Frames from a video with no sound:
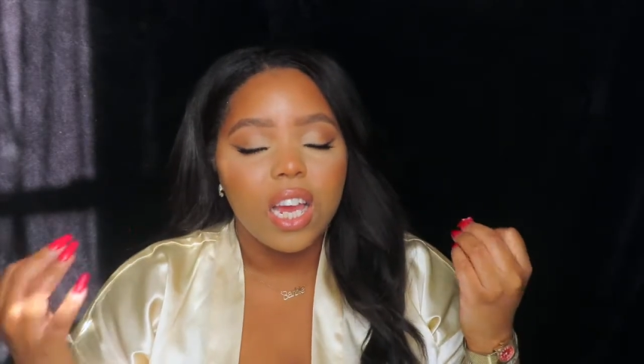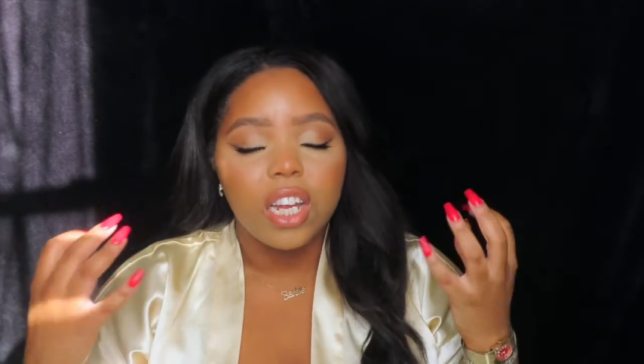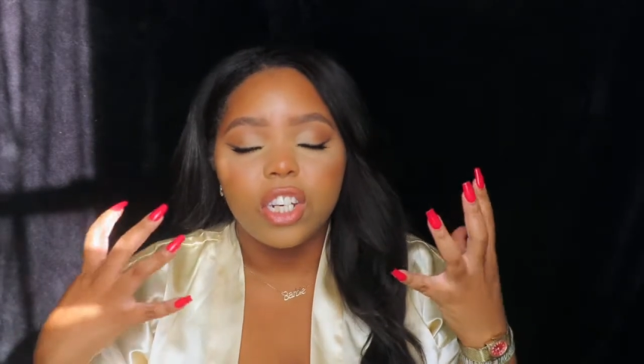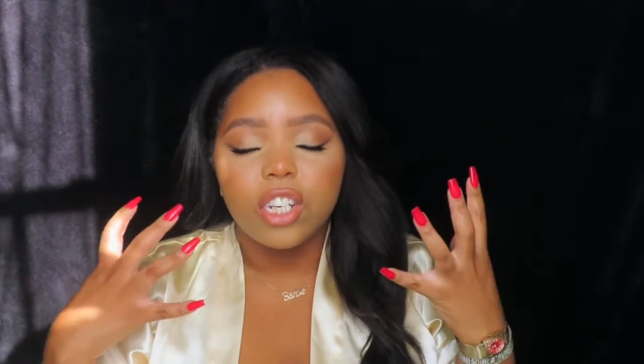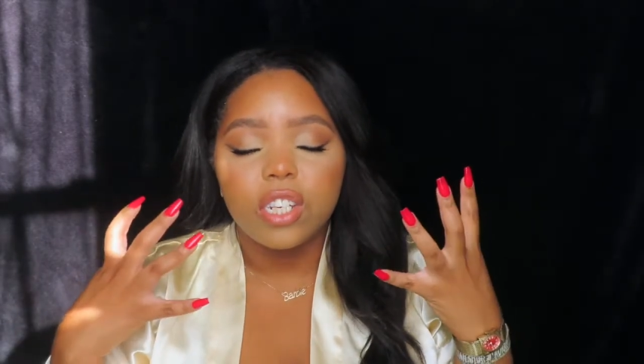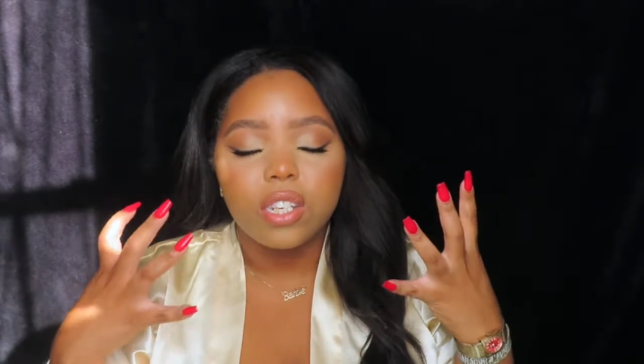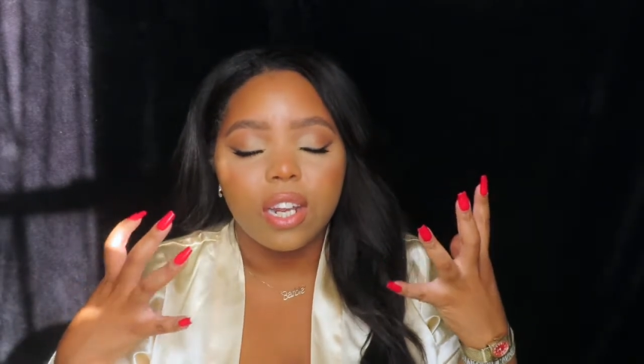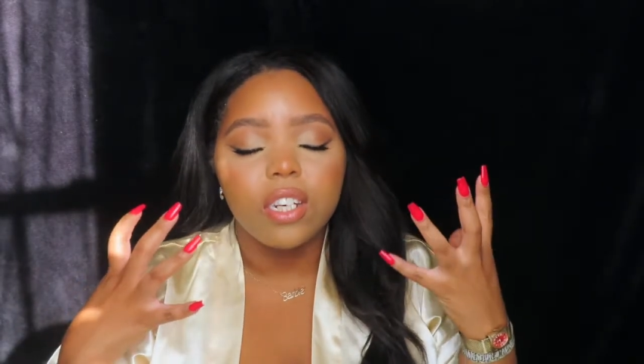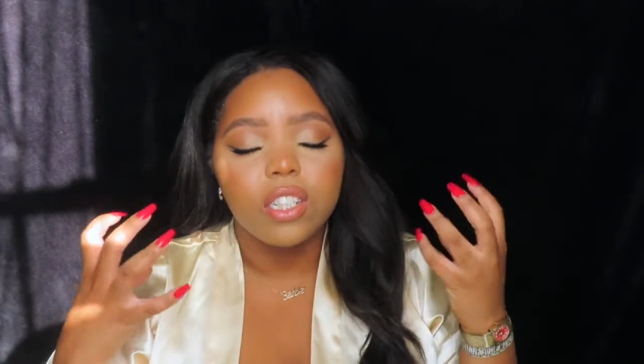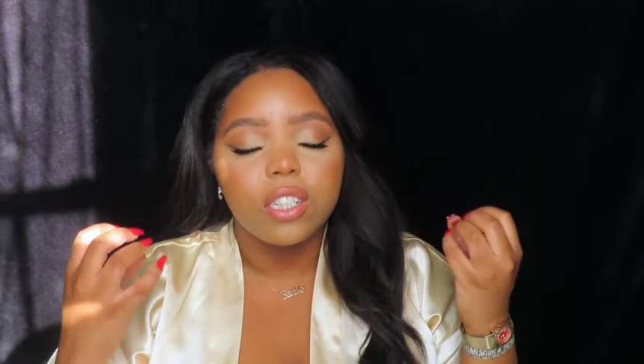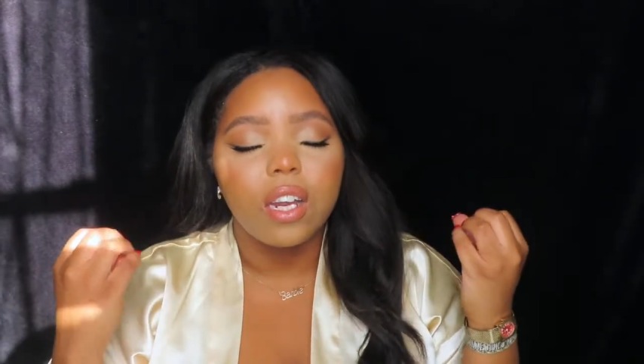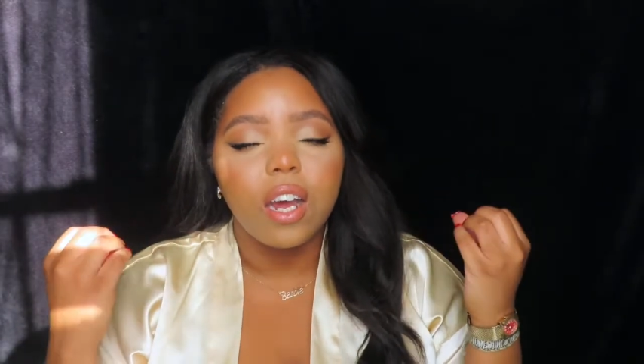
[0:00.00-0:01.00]
just
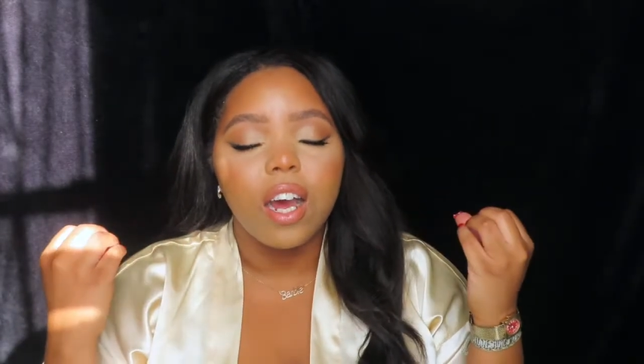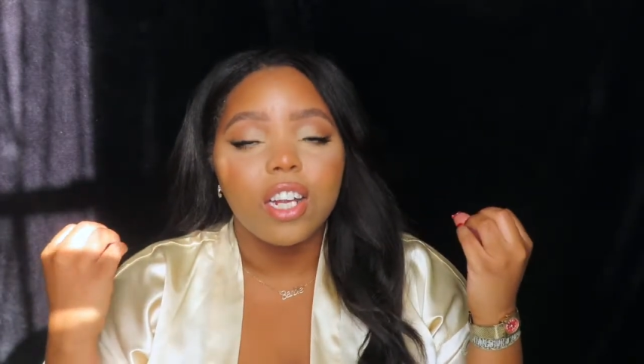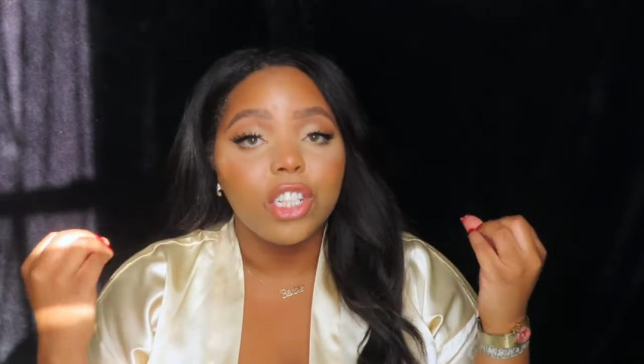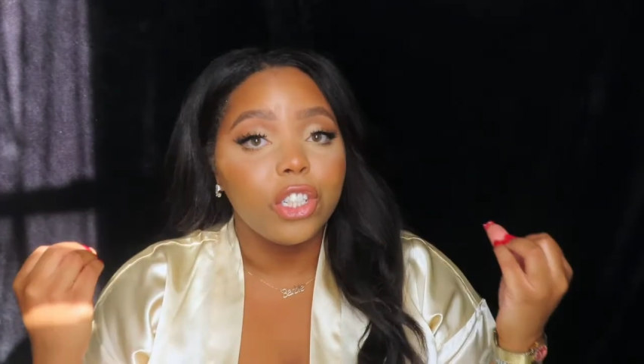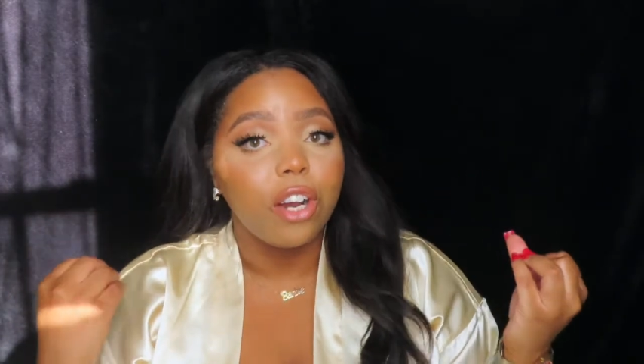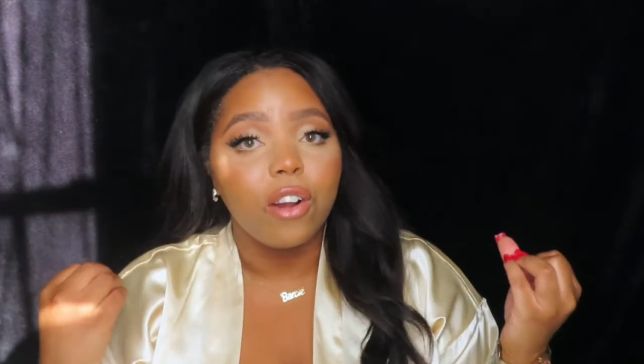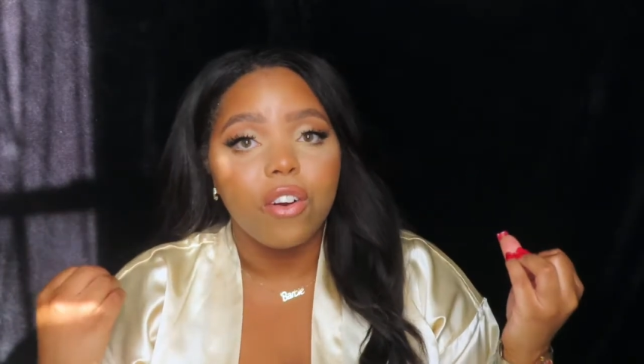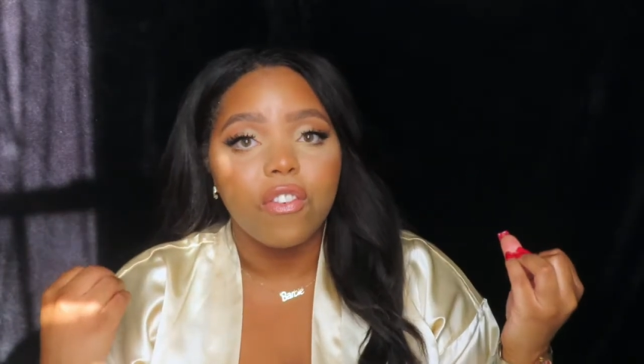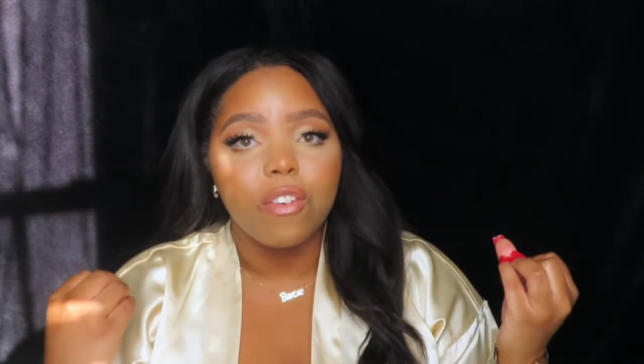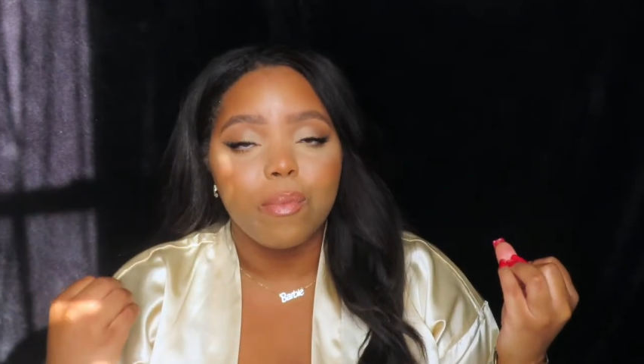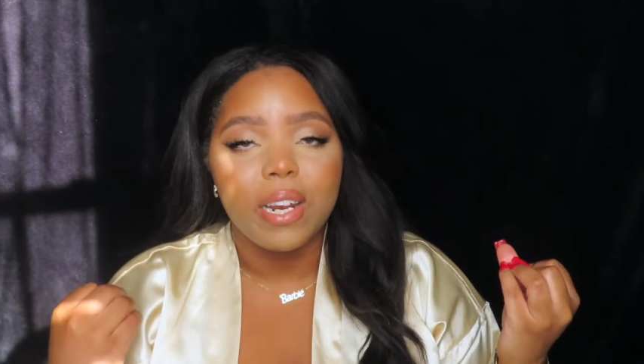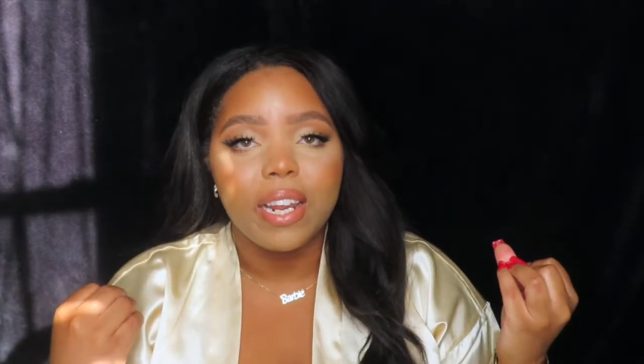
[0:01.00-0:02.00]
such a struggle
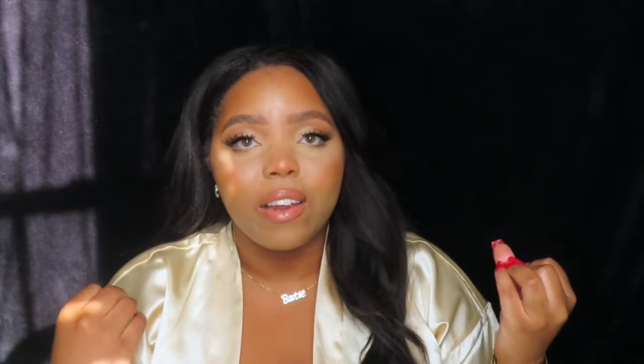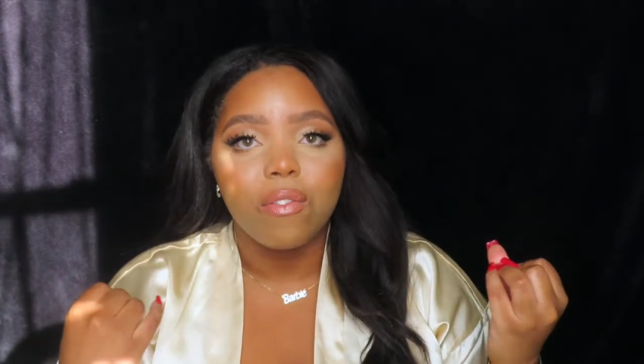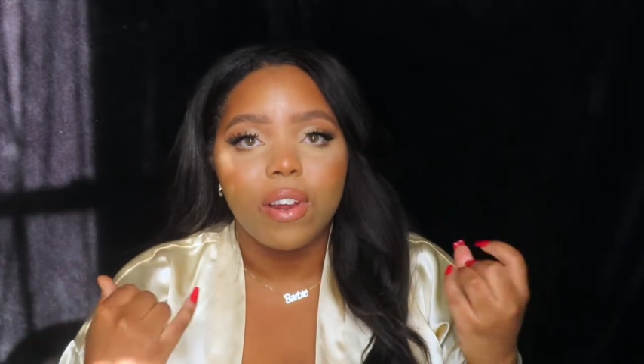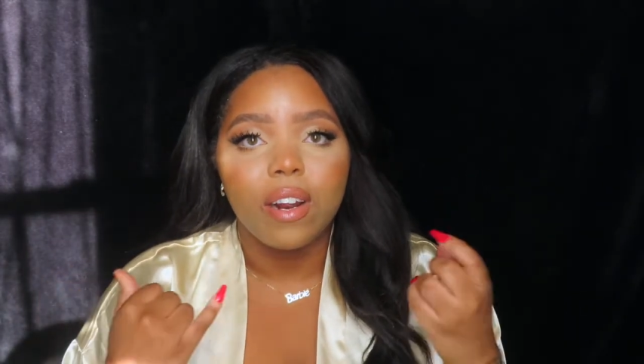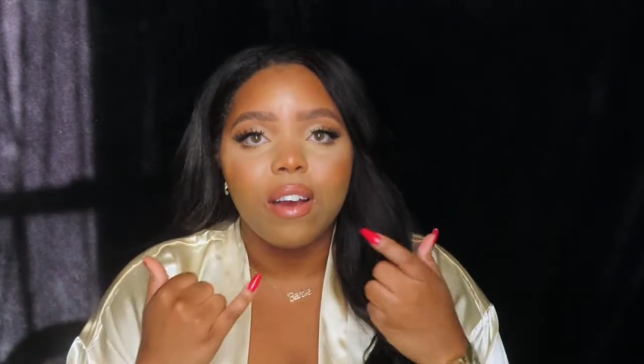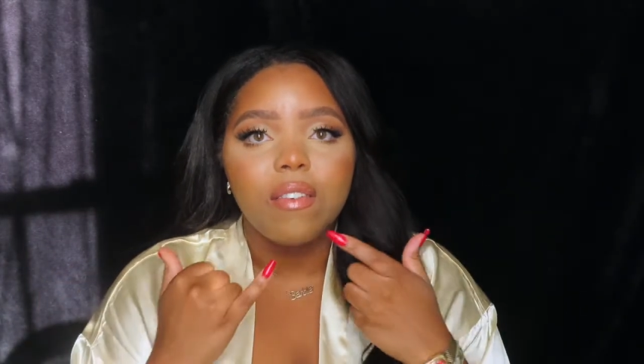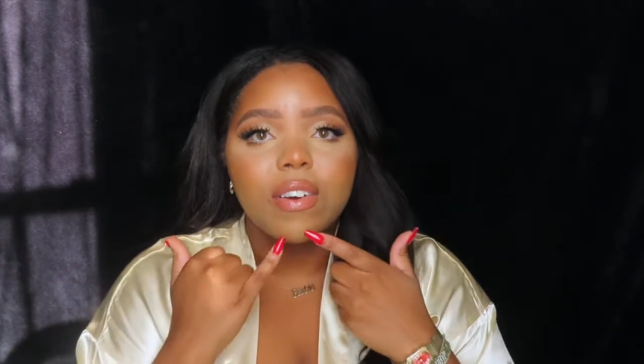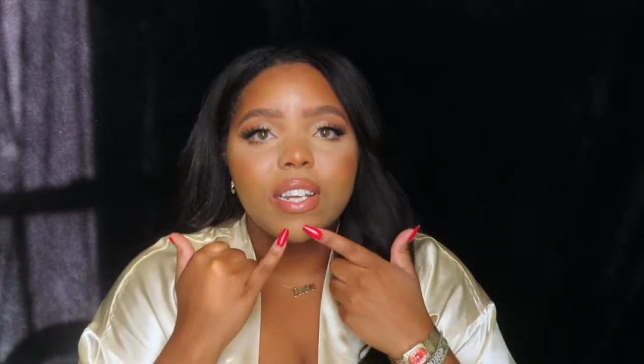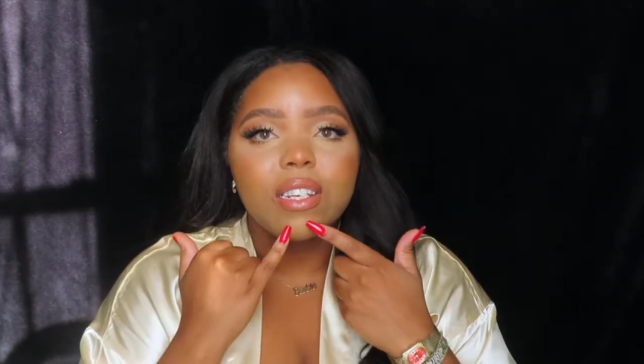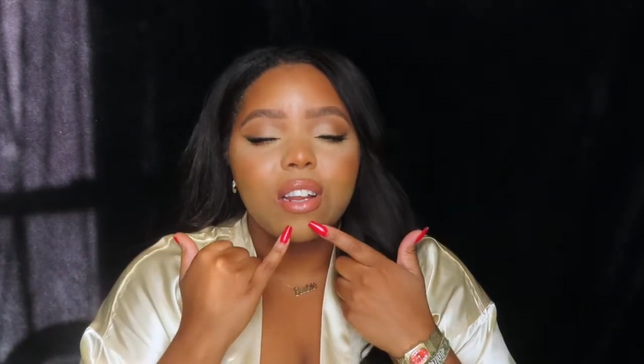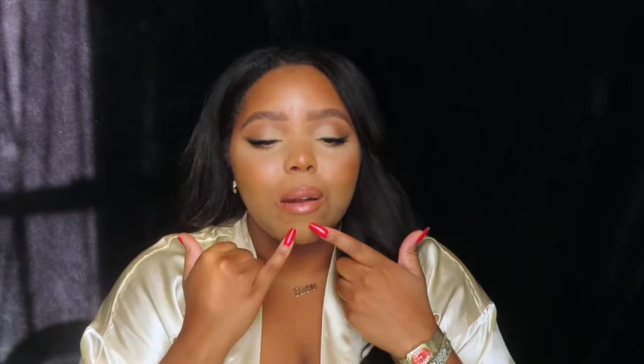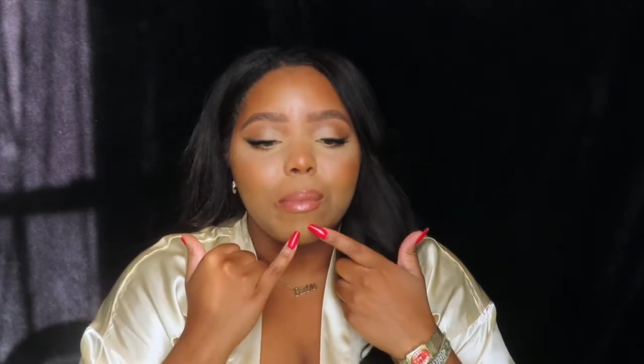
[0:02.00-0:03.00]
for me to get rid of
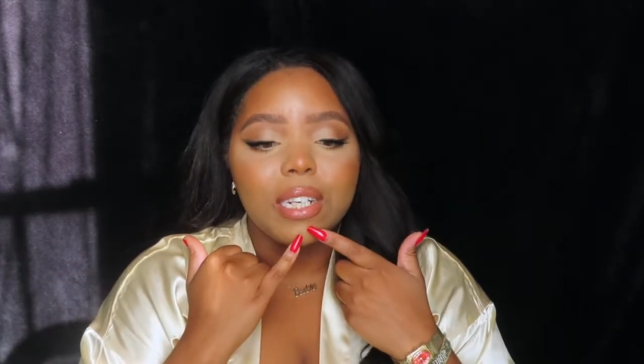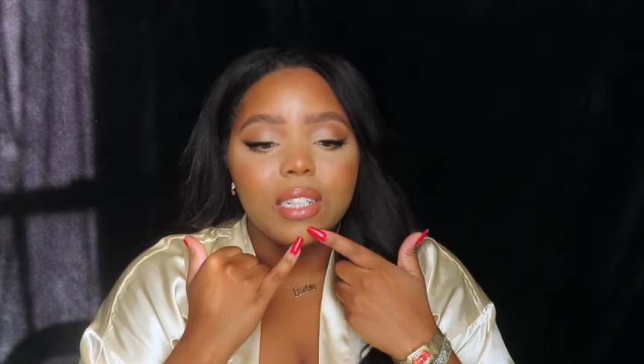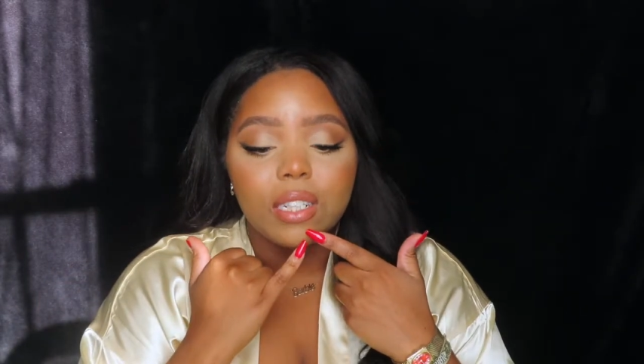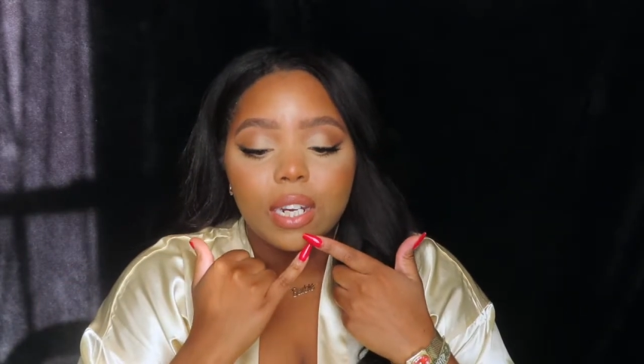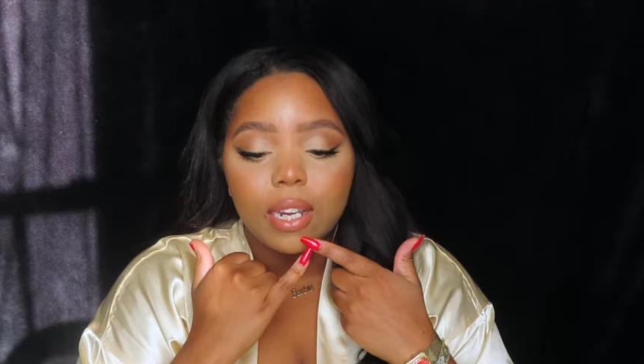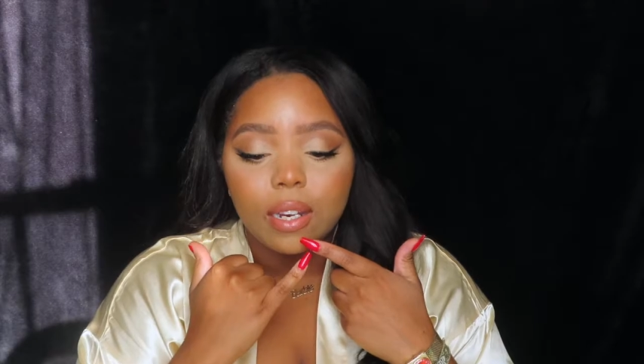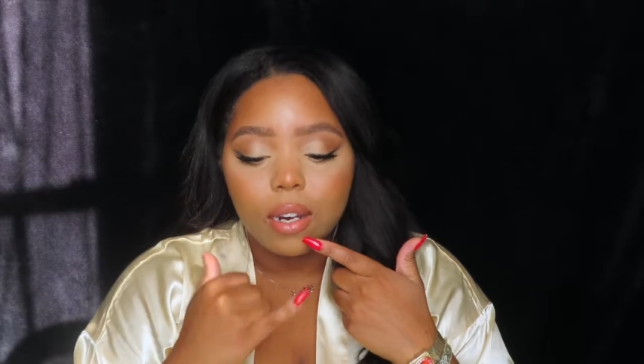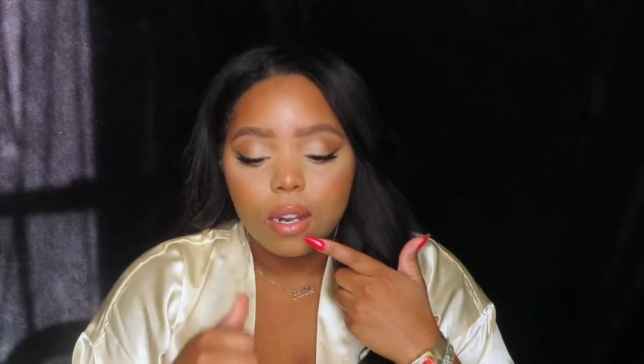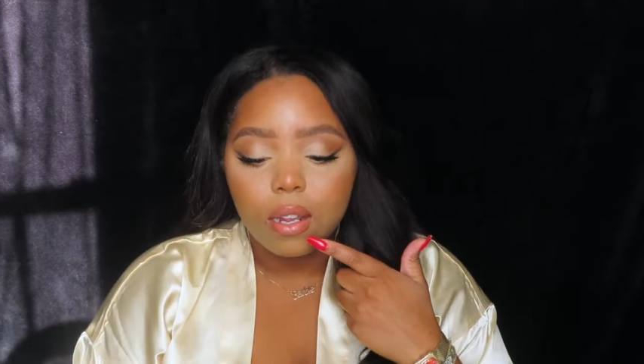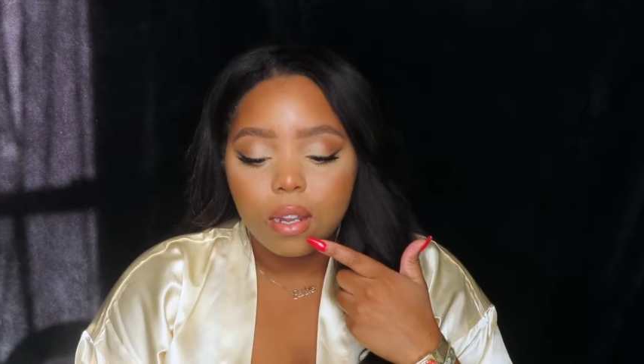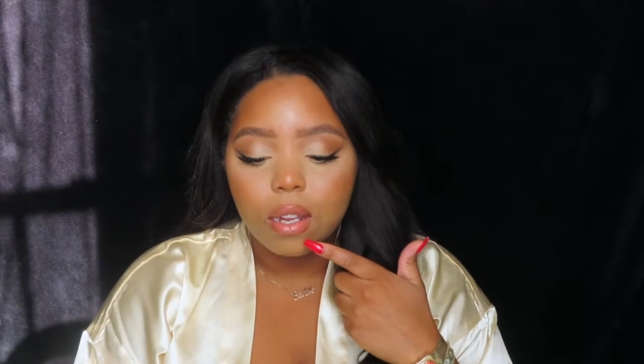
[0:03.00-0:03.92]
is on my chin.